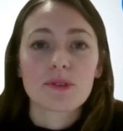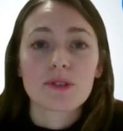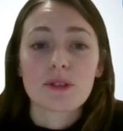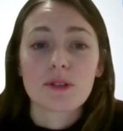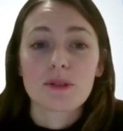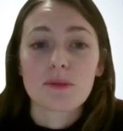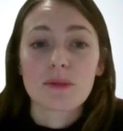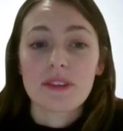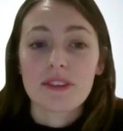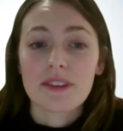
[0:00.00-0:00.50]

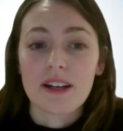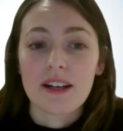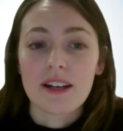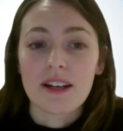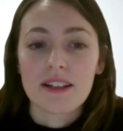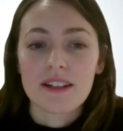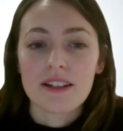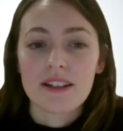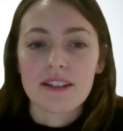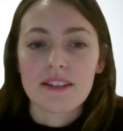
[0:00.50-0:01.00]
So with
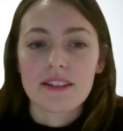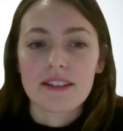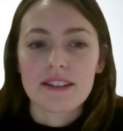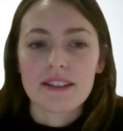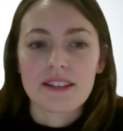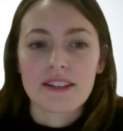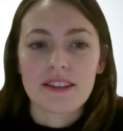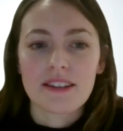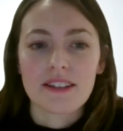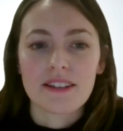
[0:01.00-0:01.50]
that, I'd like
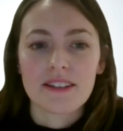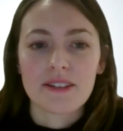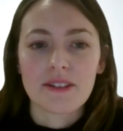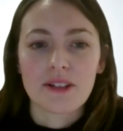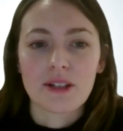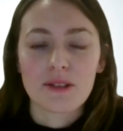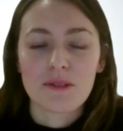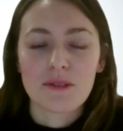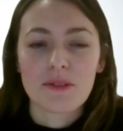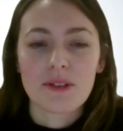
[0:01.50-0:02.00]
to thank
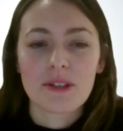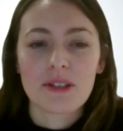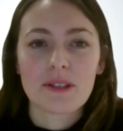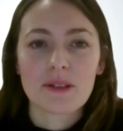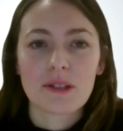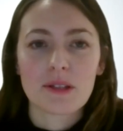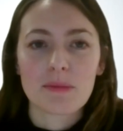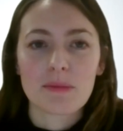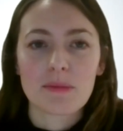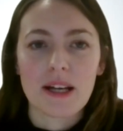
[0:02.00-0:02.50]
all of
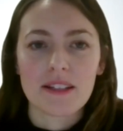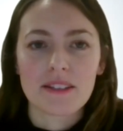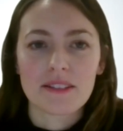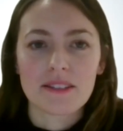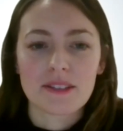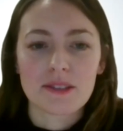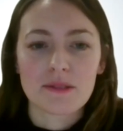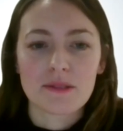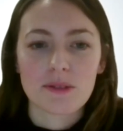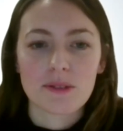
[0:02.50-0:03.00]
the
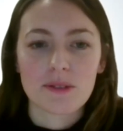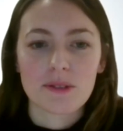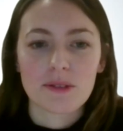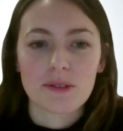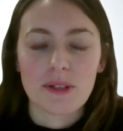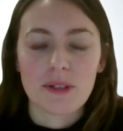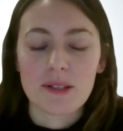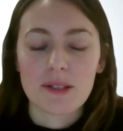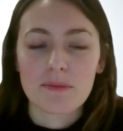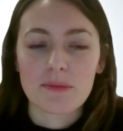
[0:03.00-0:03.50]
panelists for
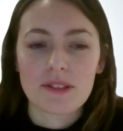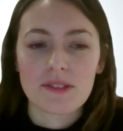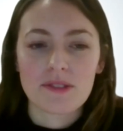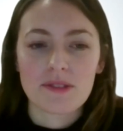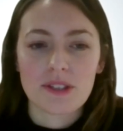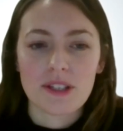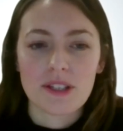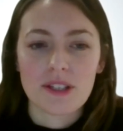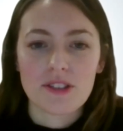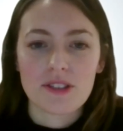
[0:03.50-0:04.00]
great
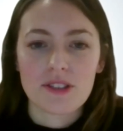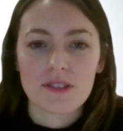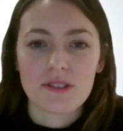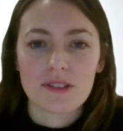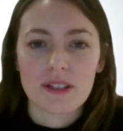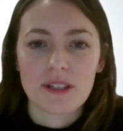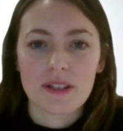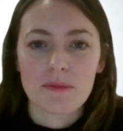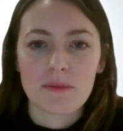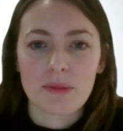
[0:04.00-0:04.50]

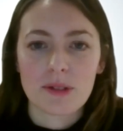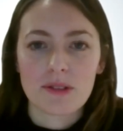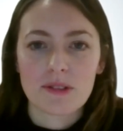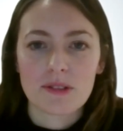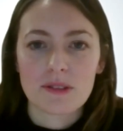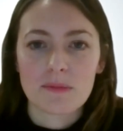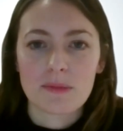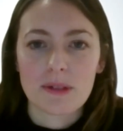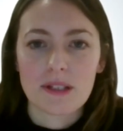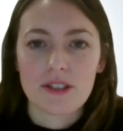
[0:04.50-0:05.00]
presentations and
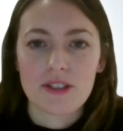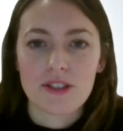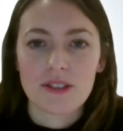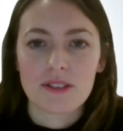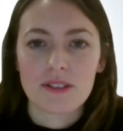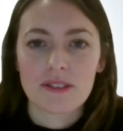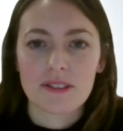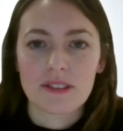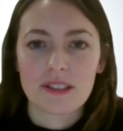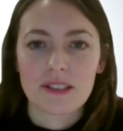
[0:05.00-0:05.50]

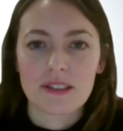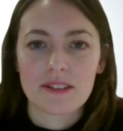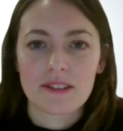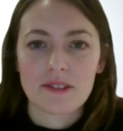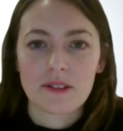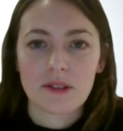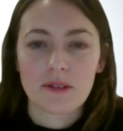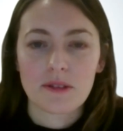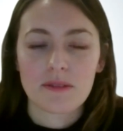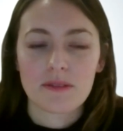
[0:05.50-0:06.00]
participation in this
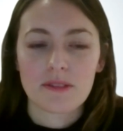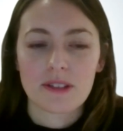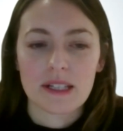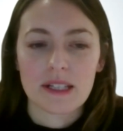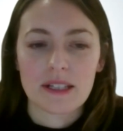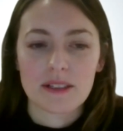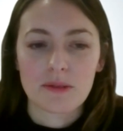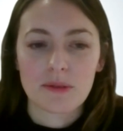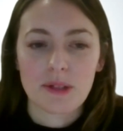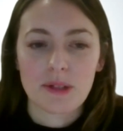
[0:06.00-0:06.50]

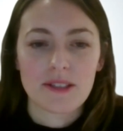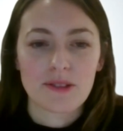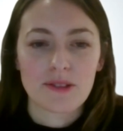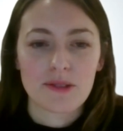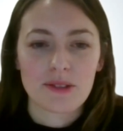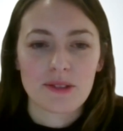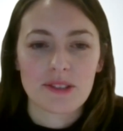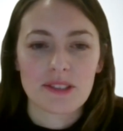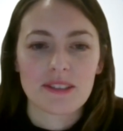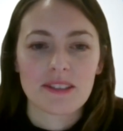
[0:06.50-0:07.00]
quite
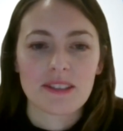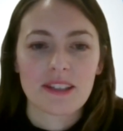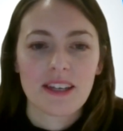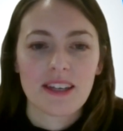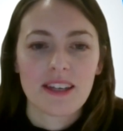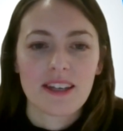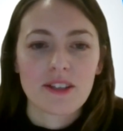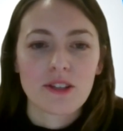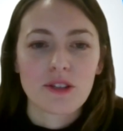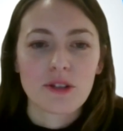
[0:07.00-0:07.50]
interesting
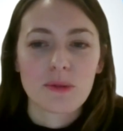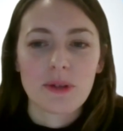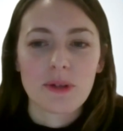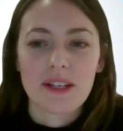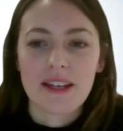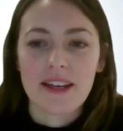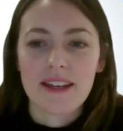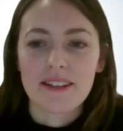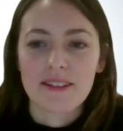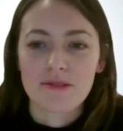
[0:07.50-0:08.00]

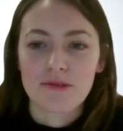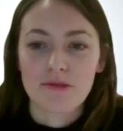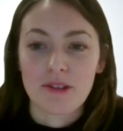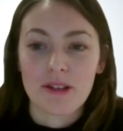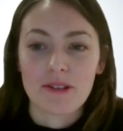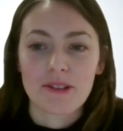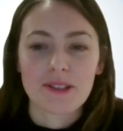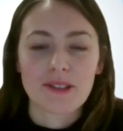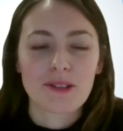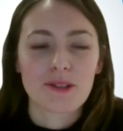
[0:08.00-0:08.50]
Q&A,
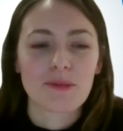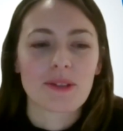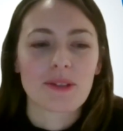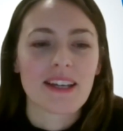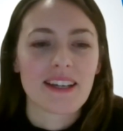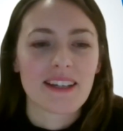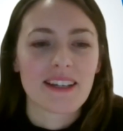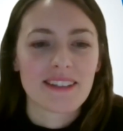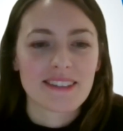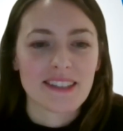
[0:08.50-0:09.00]
varied
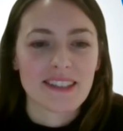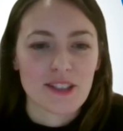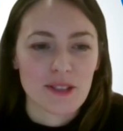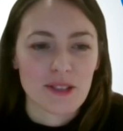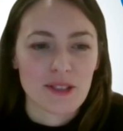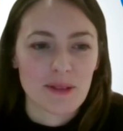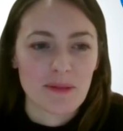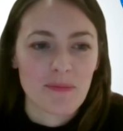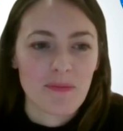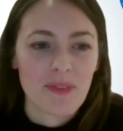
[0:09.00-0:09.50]
Q&A
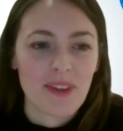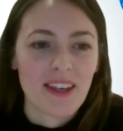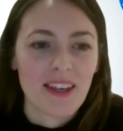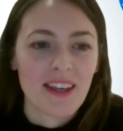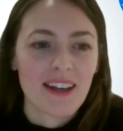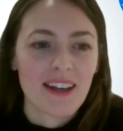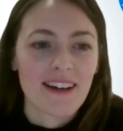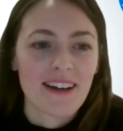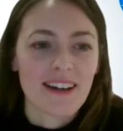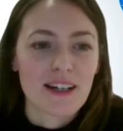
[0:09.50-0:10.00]
session.
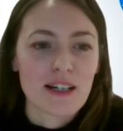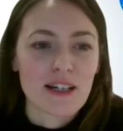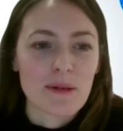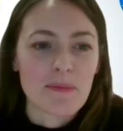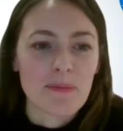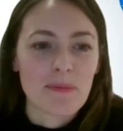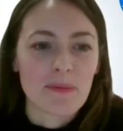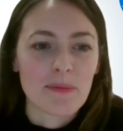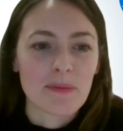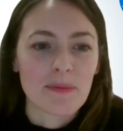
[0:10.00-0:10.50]

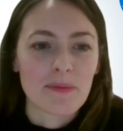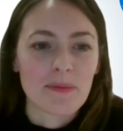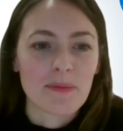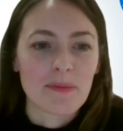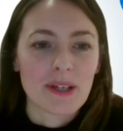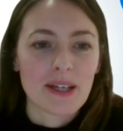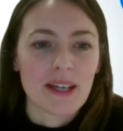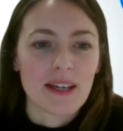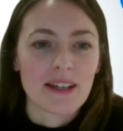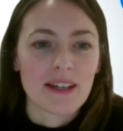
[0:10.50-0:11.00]

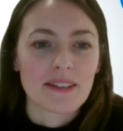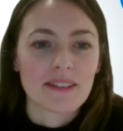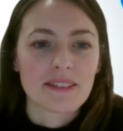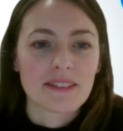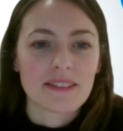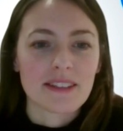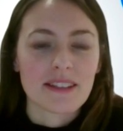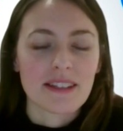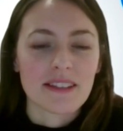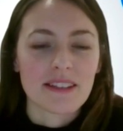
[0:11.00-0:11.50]

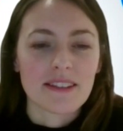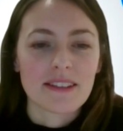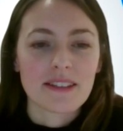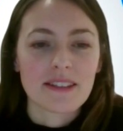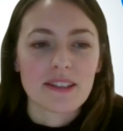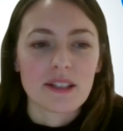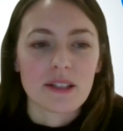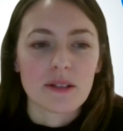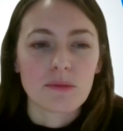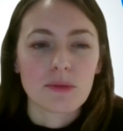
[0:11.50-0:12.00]
And I
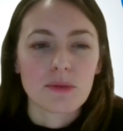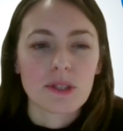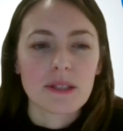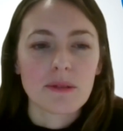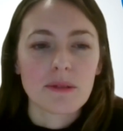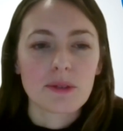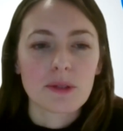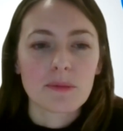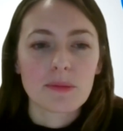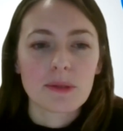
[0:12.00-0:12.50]
think
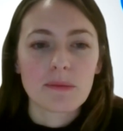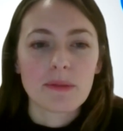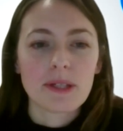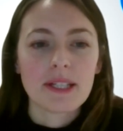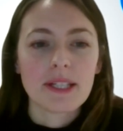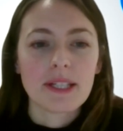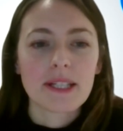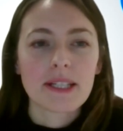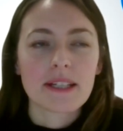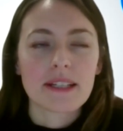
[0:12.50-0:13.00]
we will be
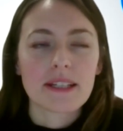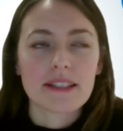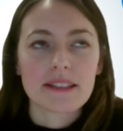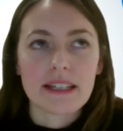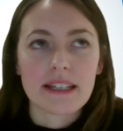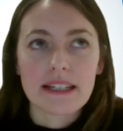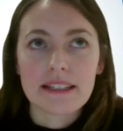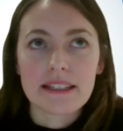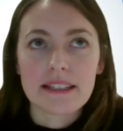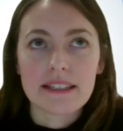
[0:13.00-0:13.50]
meeting
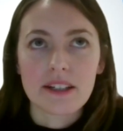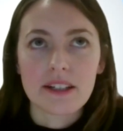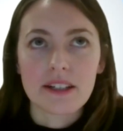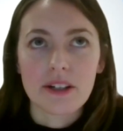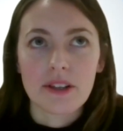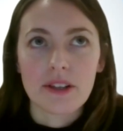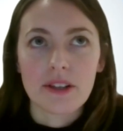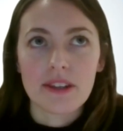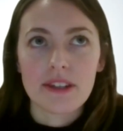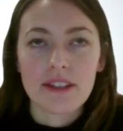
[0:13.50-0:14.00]
again
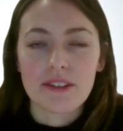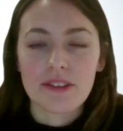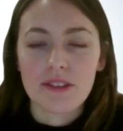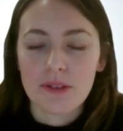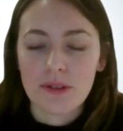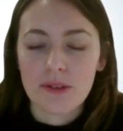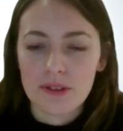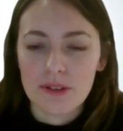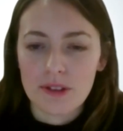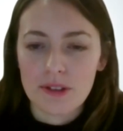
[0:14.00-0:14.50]
on the
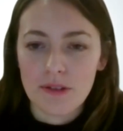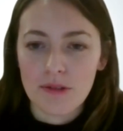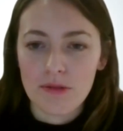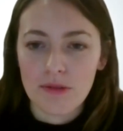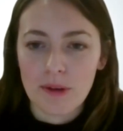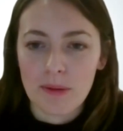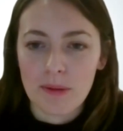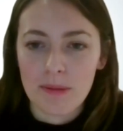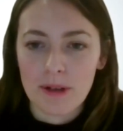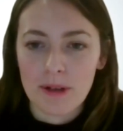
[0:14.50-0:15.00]
3rd of
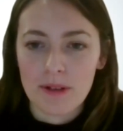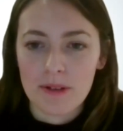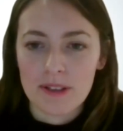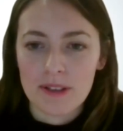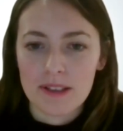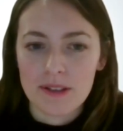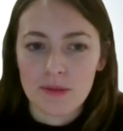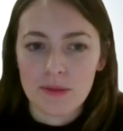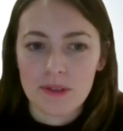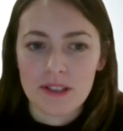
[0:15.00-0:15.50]

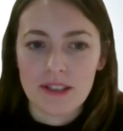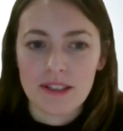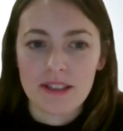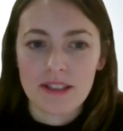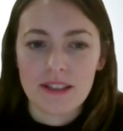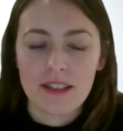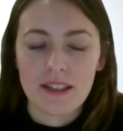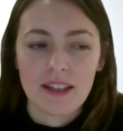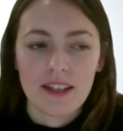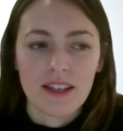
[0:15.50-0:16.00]
February
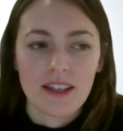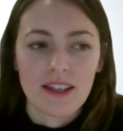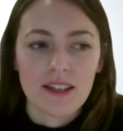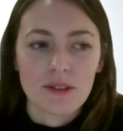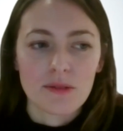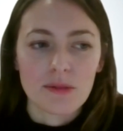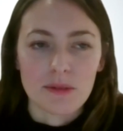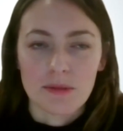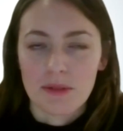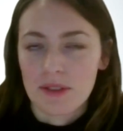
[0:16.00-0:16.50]

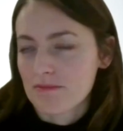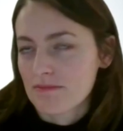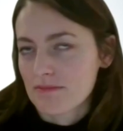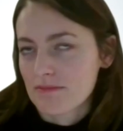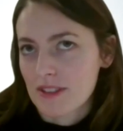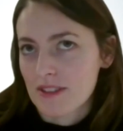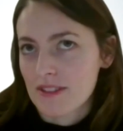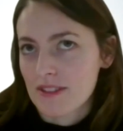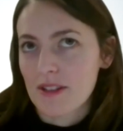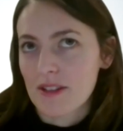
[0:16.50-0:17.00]
2021
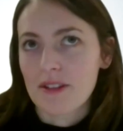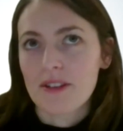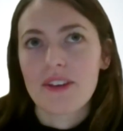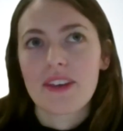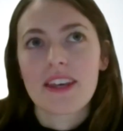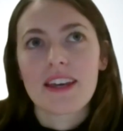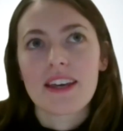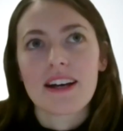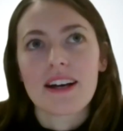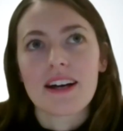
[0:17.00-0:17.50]
this year
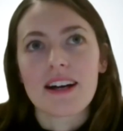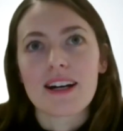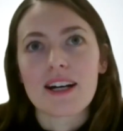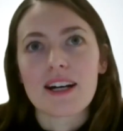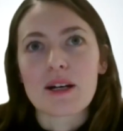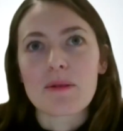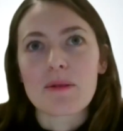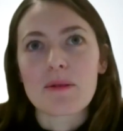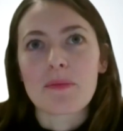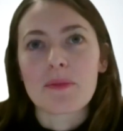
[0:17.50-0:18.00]

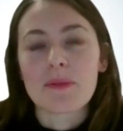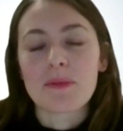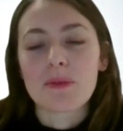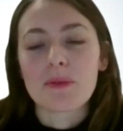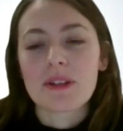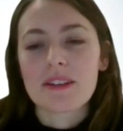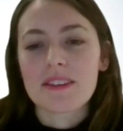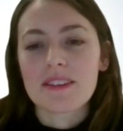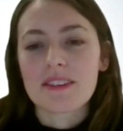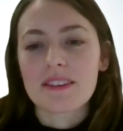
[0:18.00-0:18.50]

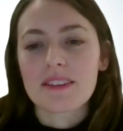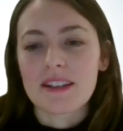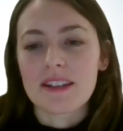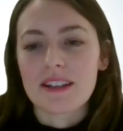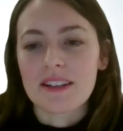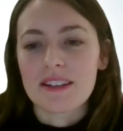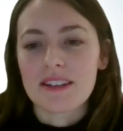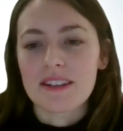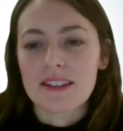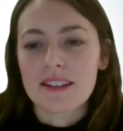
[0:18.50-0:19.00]
with
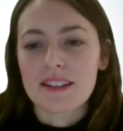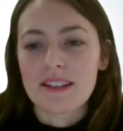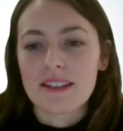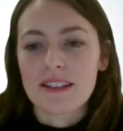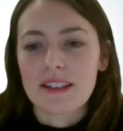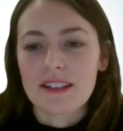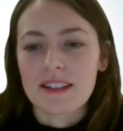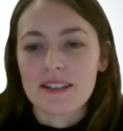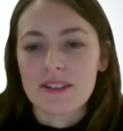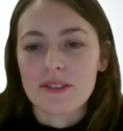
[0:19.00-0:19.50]
the
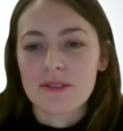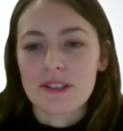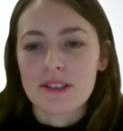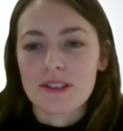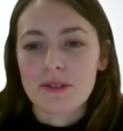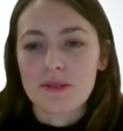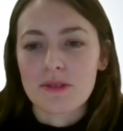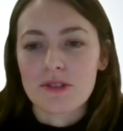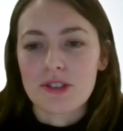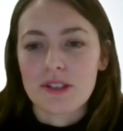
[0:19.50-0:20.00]

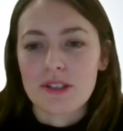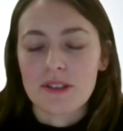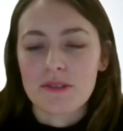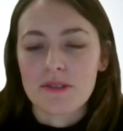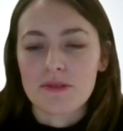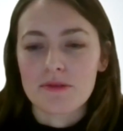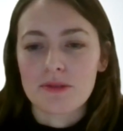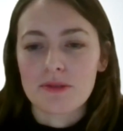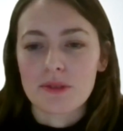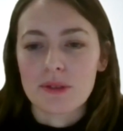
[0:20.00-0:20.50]
UNESCO Chair
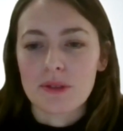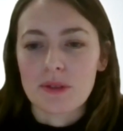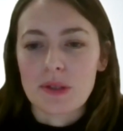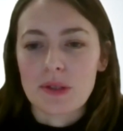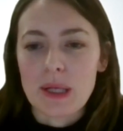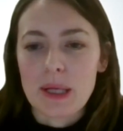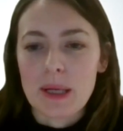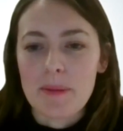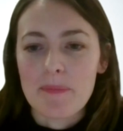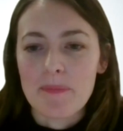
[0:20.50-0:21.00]

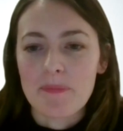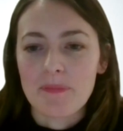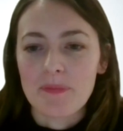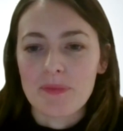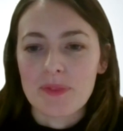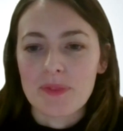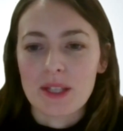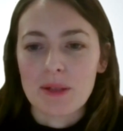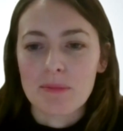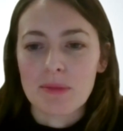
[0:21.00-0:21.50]
for
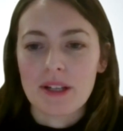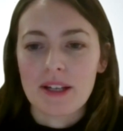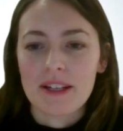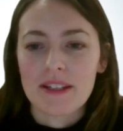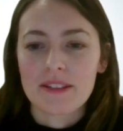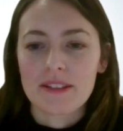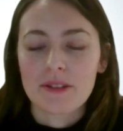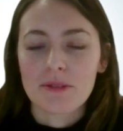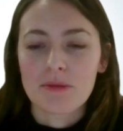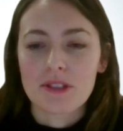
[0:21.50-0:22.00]

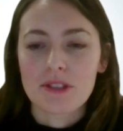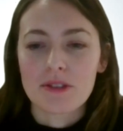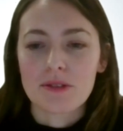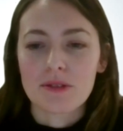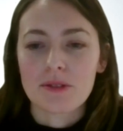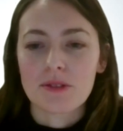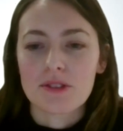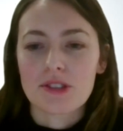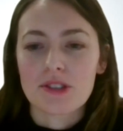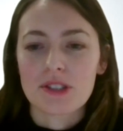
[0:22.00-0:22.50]
Applied
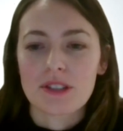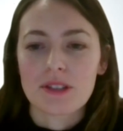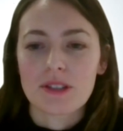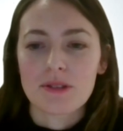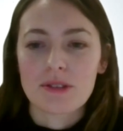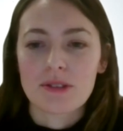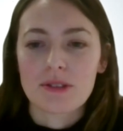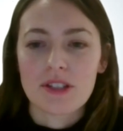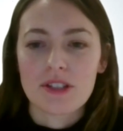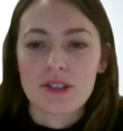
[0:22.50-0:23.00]
Research in
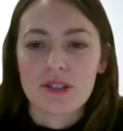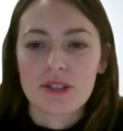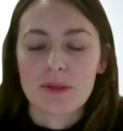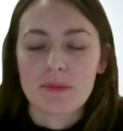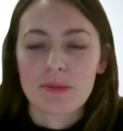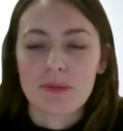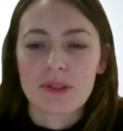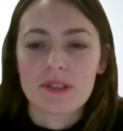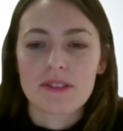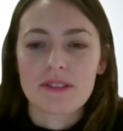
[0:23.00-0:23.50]
Education
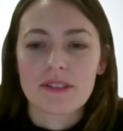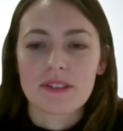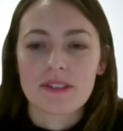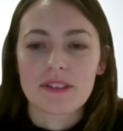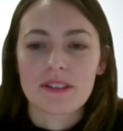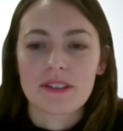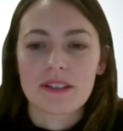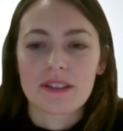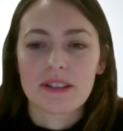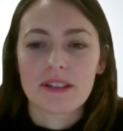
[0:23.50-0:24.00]
in Prison
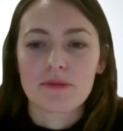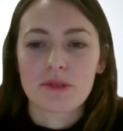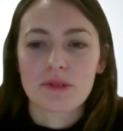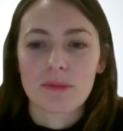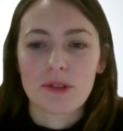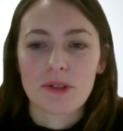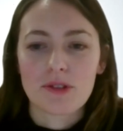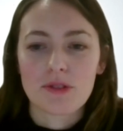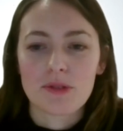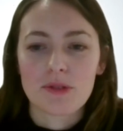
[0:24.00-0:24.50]
from
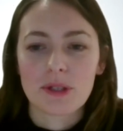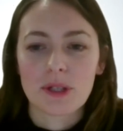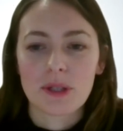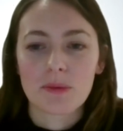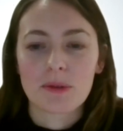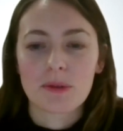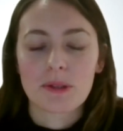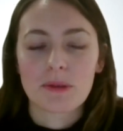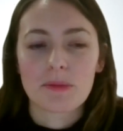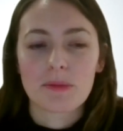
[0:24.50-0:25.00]

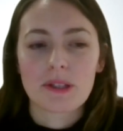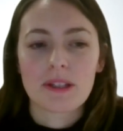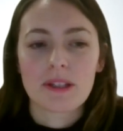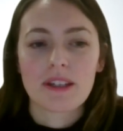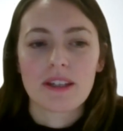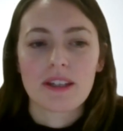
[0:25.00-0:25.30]
Montreal.